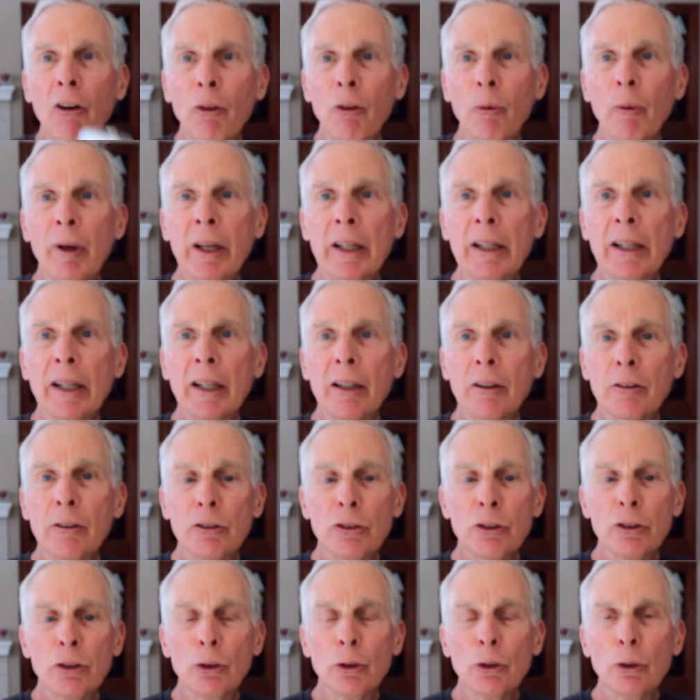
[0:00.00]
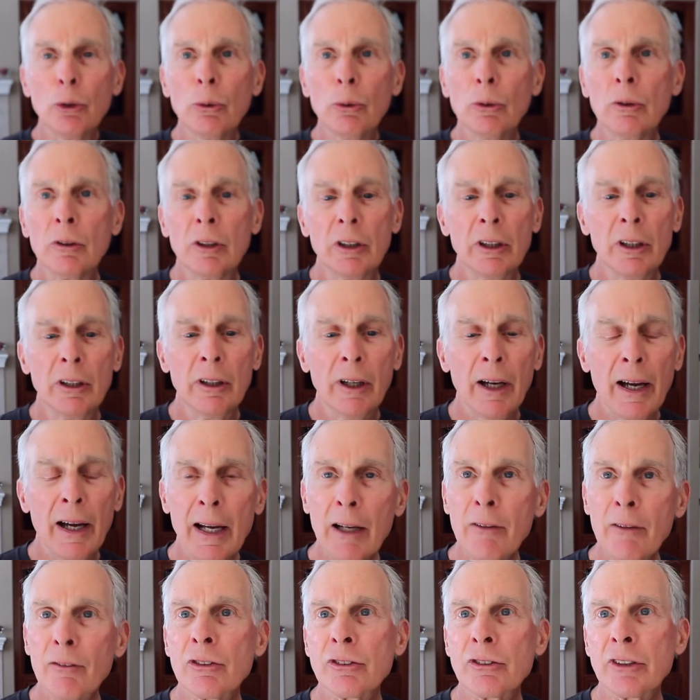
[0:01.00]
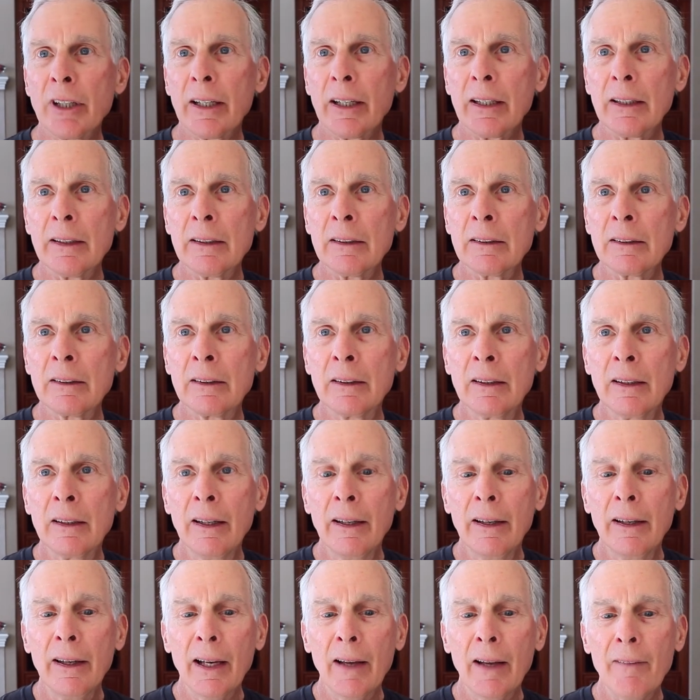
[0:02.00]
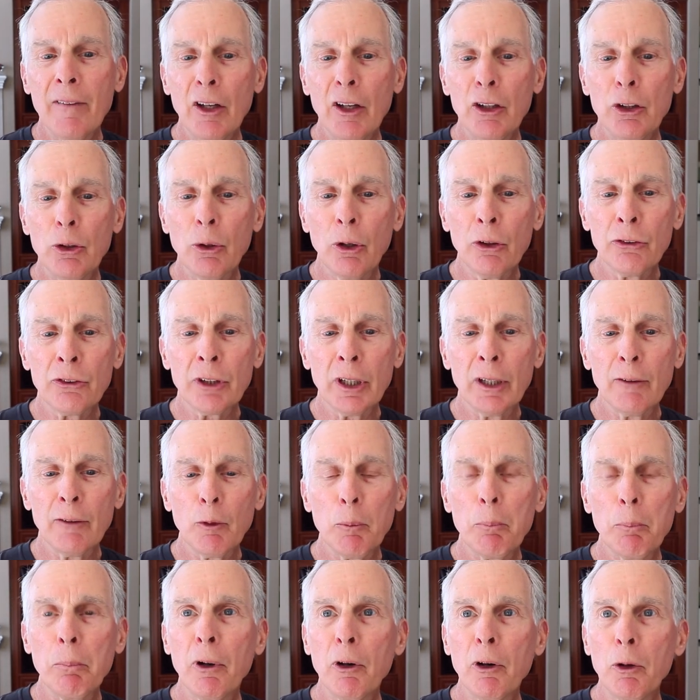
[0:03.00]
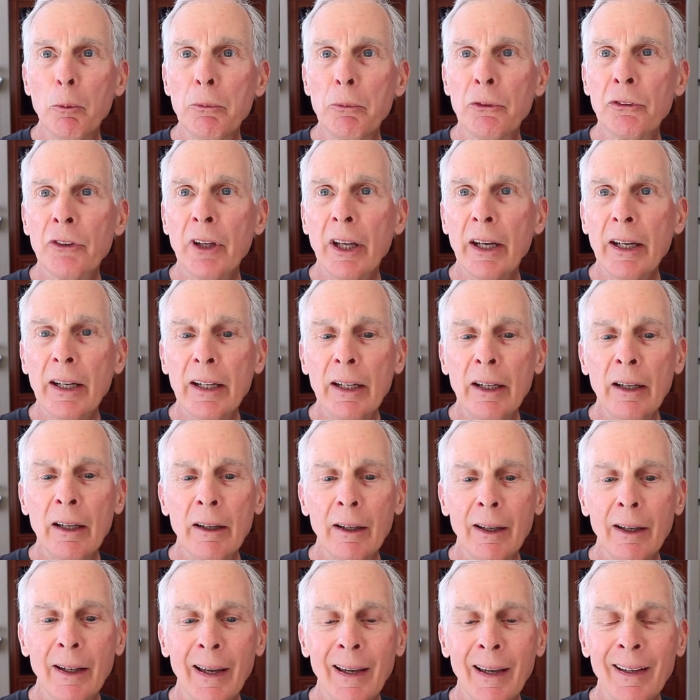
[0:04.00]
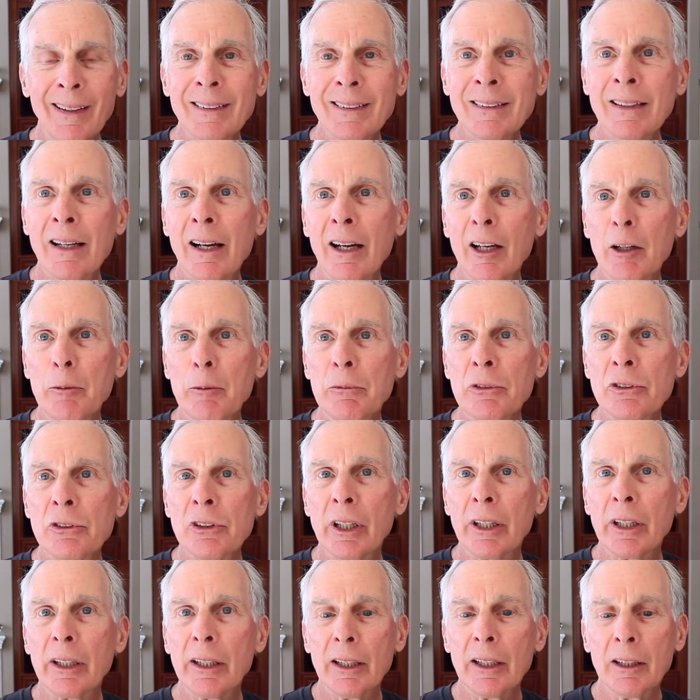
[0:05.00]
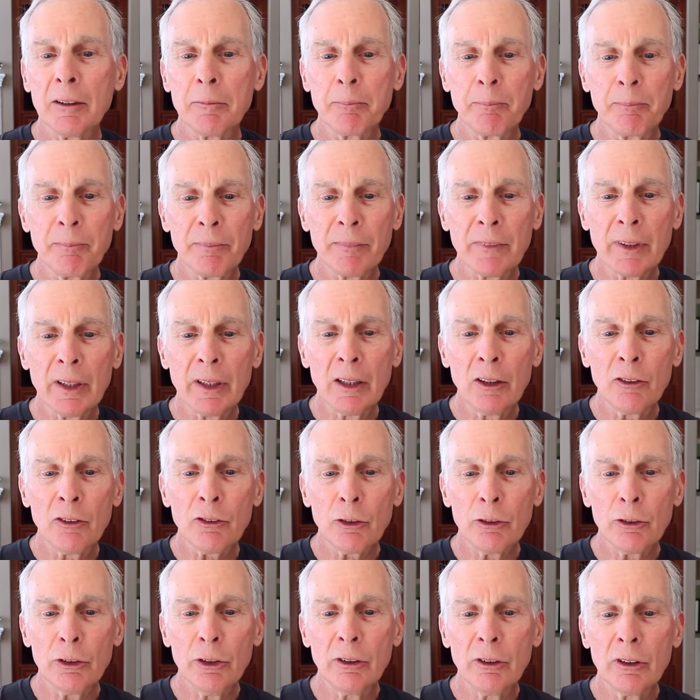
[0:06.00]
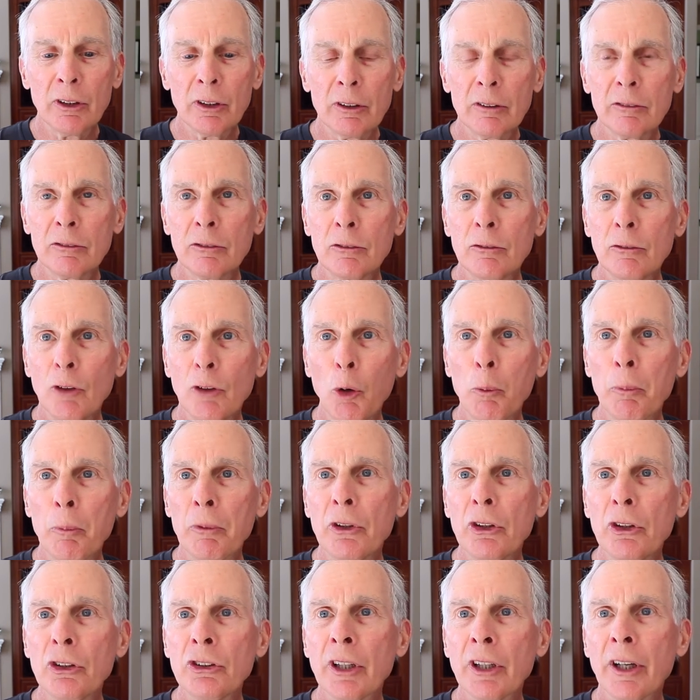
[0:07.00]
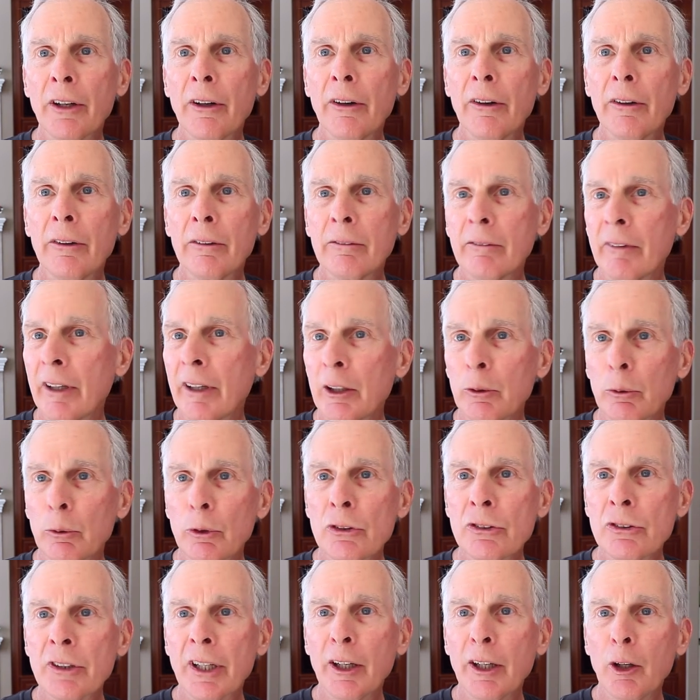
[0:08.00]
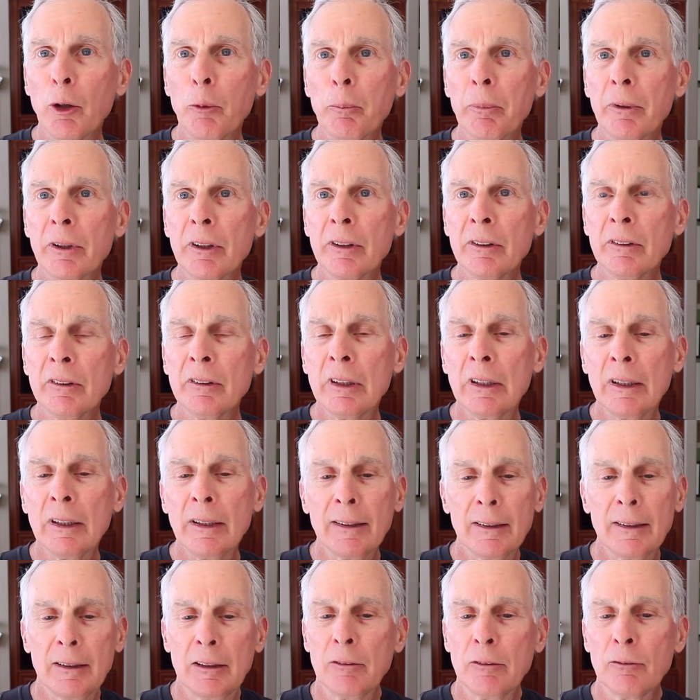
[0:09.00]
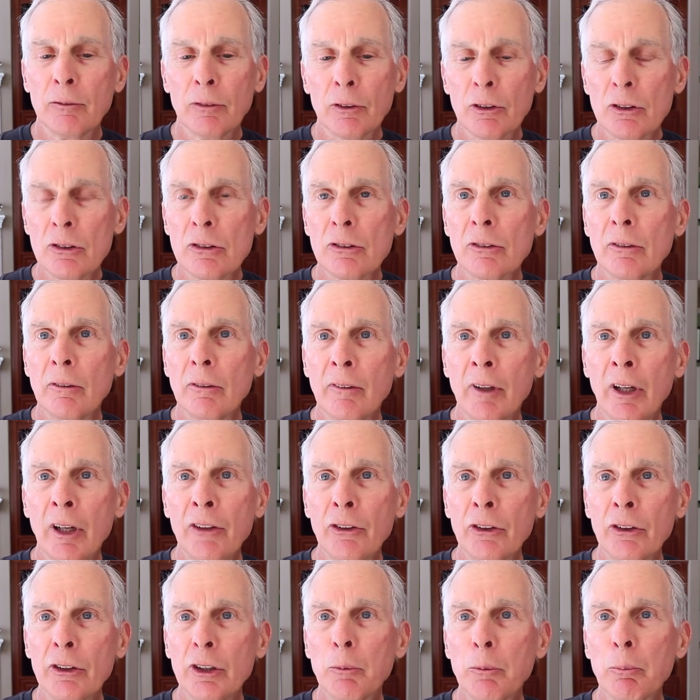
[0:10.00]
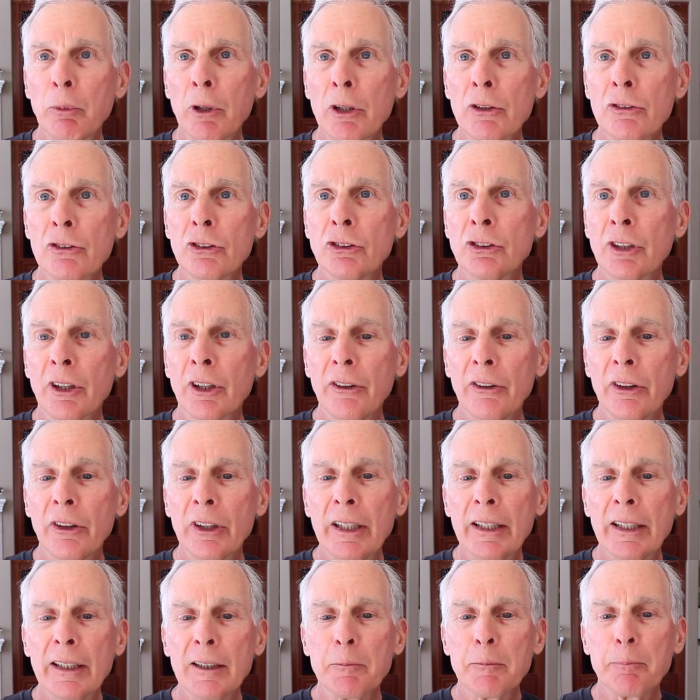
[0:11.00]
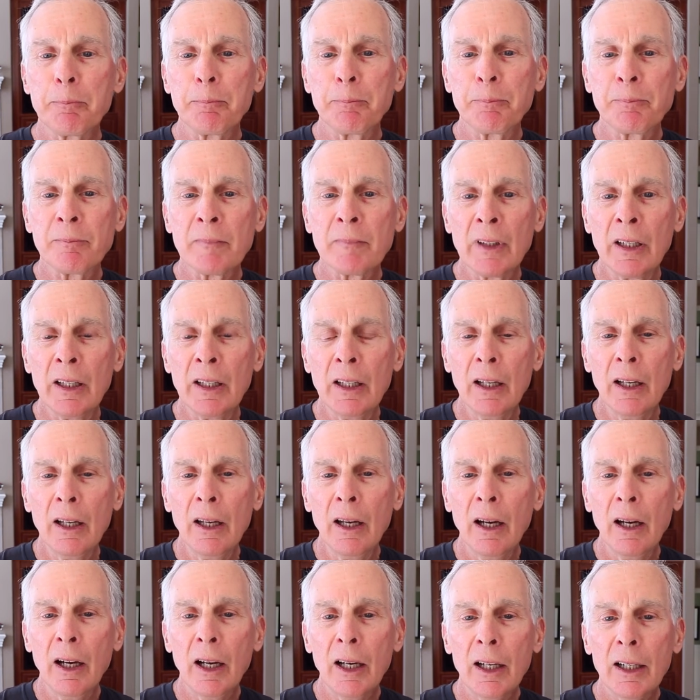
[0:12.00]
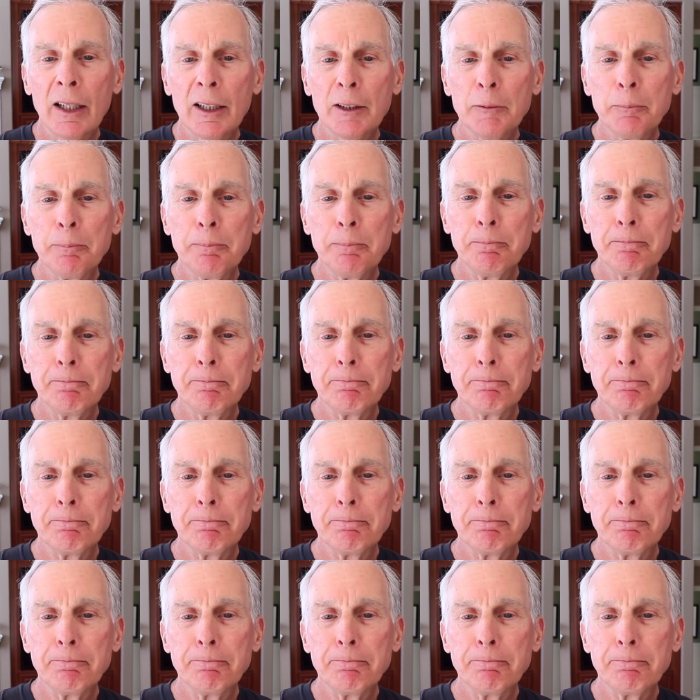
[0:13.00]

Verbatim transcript: the way down to a half second, and then you also have a bulb setting and a time setting. So you can open the shutter and it will stay open for until you press the shutter again. Um,